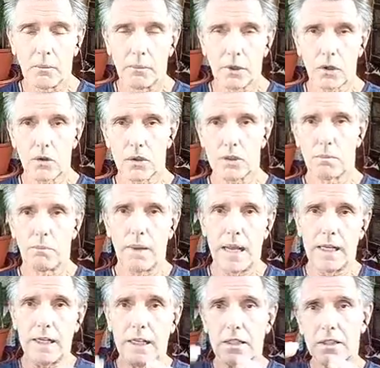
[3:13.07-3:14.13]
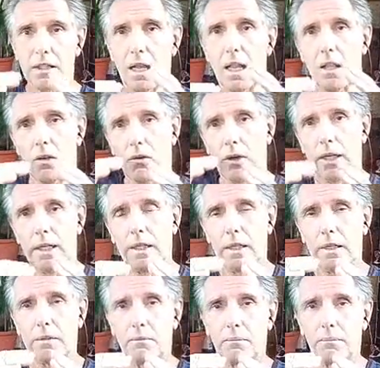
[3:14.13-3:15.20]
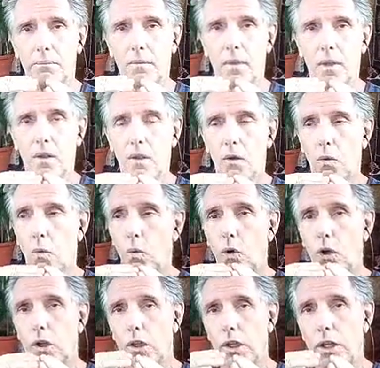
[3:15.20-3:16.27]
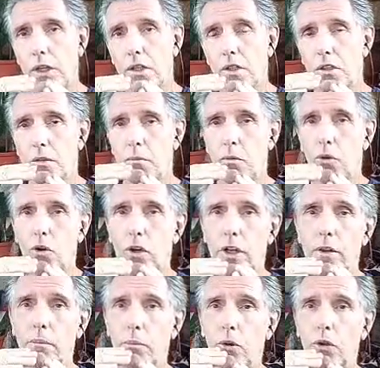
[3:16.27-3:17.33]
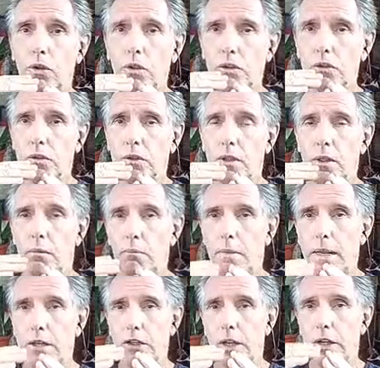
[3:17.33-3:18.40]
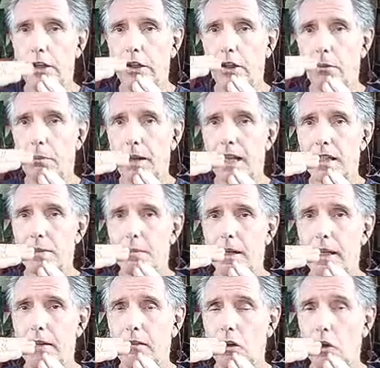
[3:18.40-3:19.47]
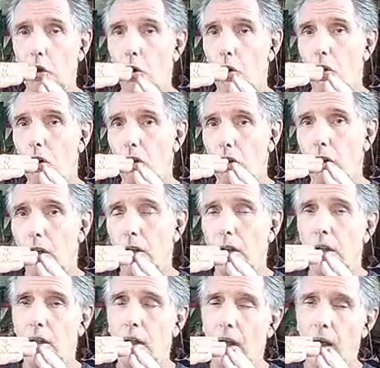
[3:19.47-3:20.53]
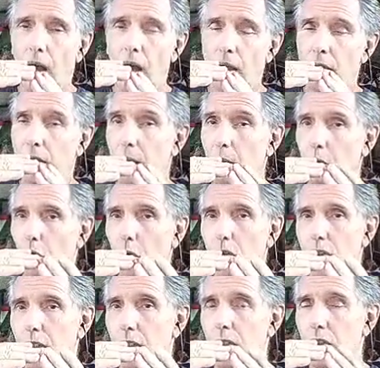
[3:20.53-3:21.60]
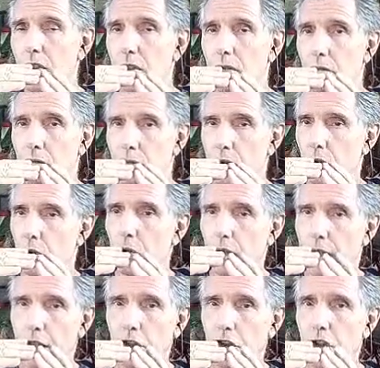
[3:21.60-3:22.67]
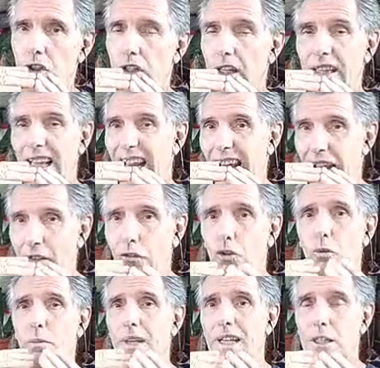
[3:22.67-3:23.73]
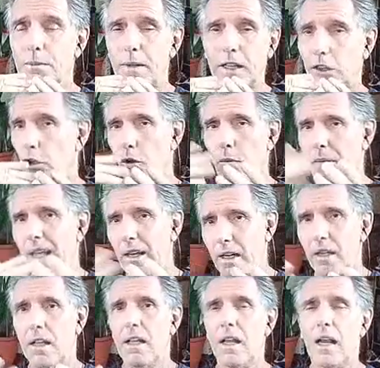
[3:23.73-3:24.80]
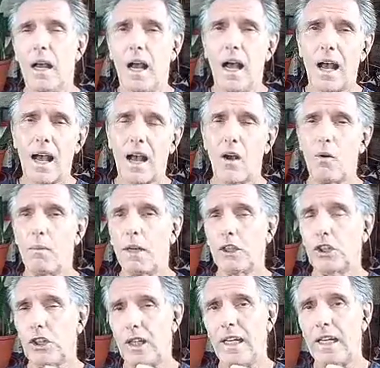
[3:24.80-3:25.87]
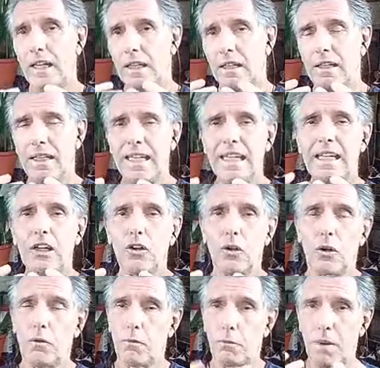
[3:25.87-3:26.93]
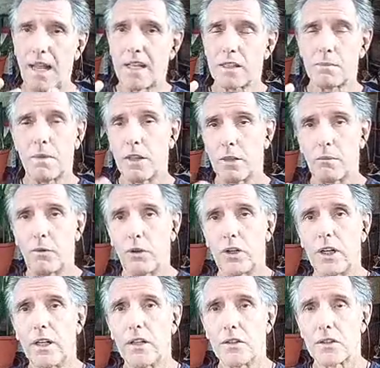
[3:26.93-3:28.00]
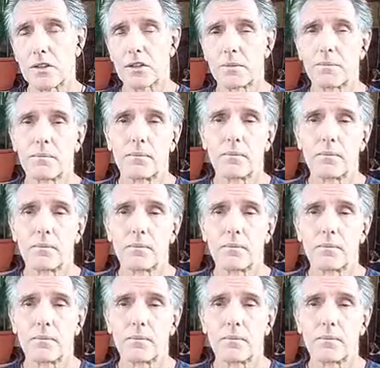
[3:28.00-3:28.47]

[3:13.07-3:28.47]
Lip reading: because body is calculating what is more important, maintaining the plasma level, or are some toxins so dangerous that they have to be expelled no matter how much in need of plasma the body is.